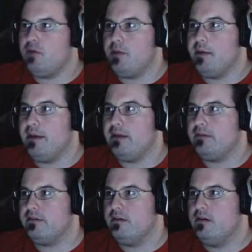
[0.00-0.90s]
Creepy
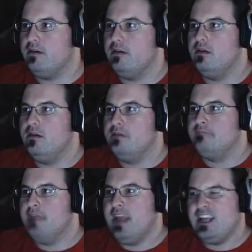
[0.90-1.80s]
ass.
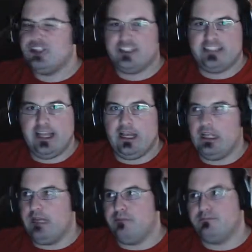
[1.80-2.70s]
As you can
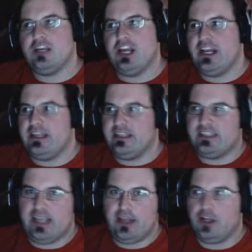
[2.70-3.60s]
tell, I'm cutting
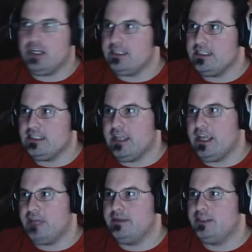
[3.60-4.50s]
this together because it's
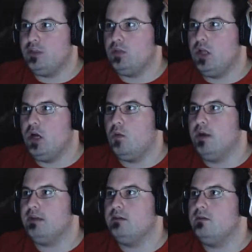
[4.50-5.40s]
taking me too long.
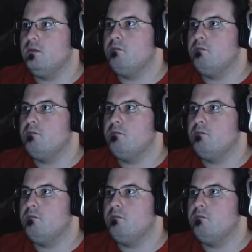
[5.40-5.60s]
What?